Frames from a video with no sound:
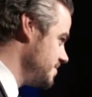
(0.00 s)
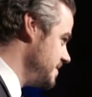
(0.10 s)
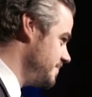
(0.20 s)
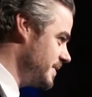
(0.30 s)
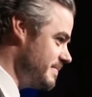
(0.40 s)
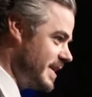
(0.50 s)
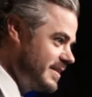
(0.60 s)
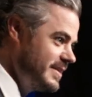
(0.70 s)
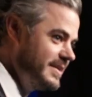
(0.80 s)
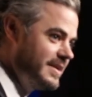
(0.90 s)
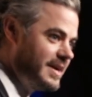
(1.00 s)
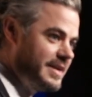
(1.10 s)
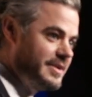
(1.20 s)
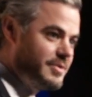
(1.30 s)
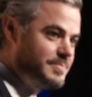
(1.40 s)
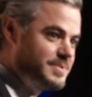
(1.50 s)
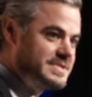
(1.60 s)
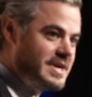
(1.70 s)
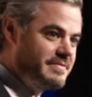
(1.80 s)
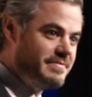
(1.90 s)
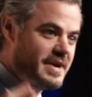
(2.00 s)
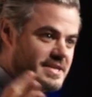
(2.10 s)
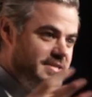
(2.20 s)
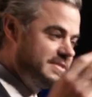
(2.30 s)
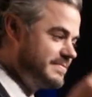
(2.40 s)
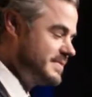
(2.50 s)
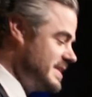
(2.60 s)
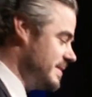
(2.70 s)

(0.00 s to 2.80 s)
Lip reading: so deeply about. I know are personified at these different